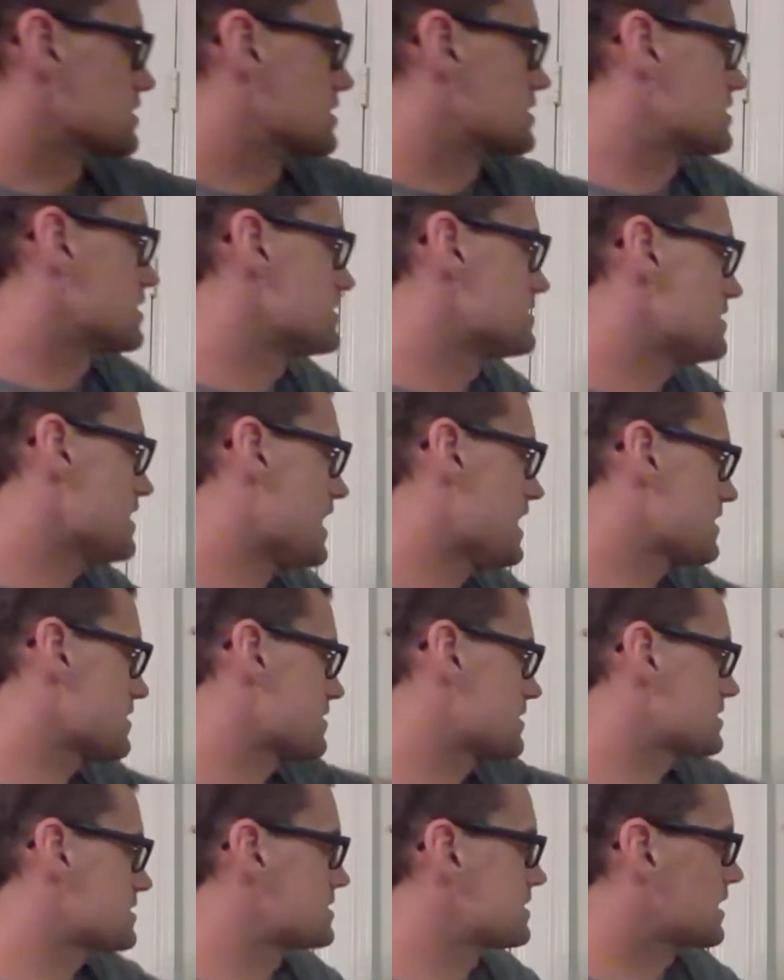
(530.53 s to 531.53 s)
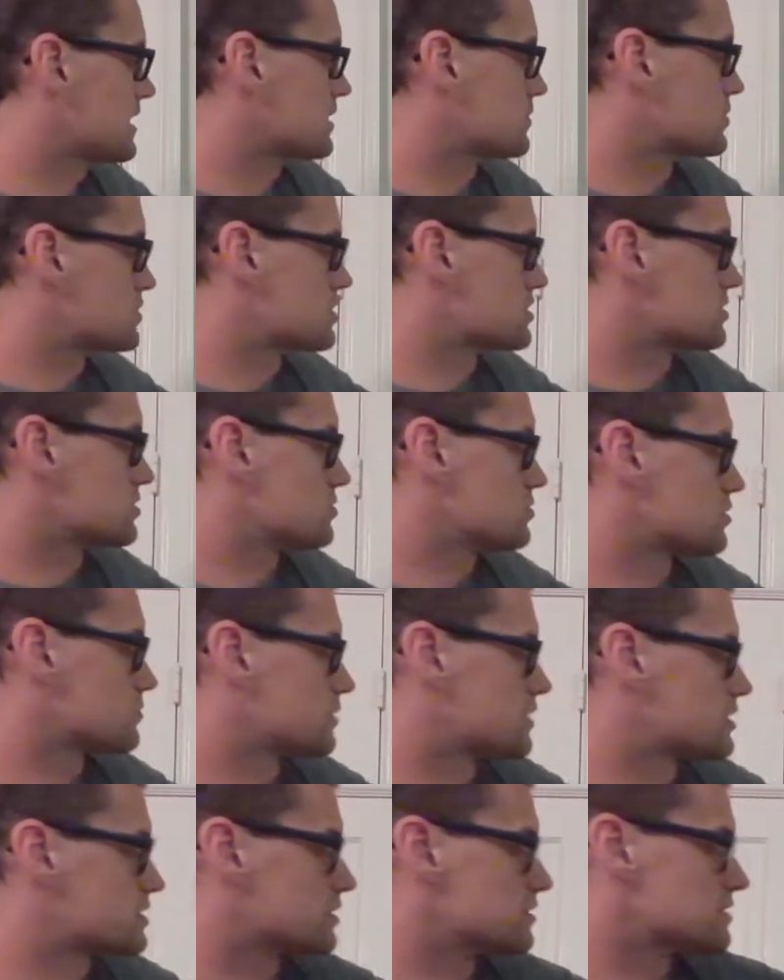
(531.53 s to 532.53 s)
and not this knight, which isn't doing much
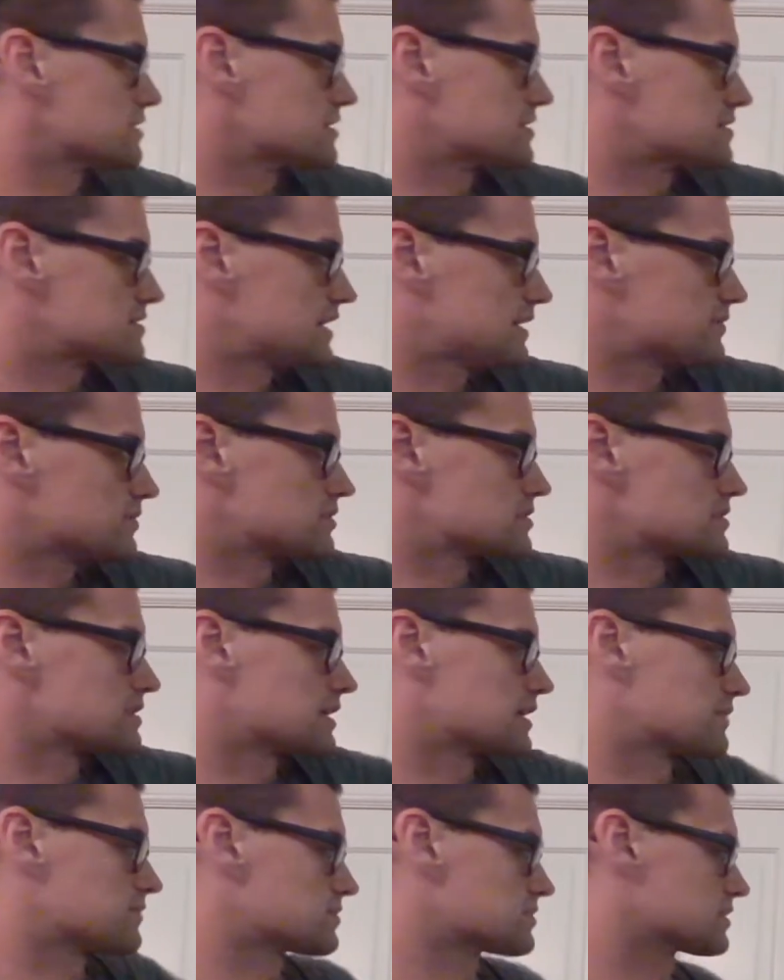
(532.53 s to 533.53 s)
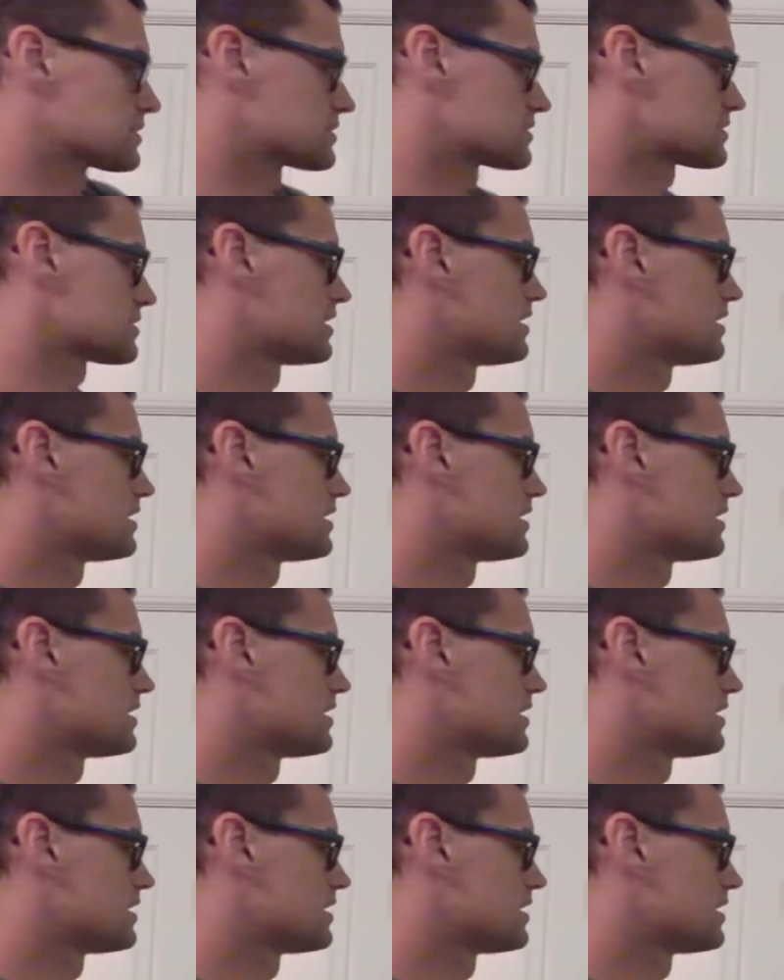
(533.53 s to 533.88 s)
on d7 to f6.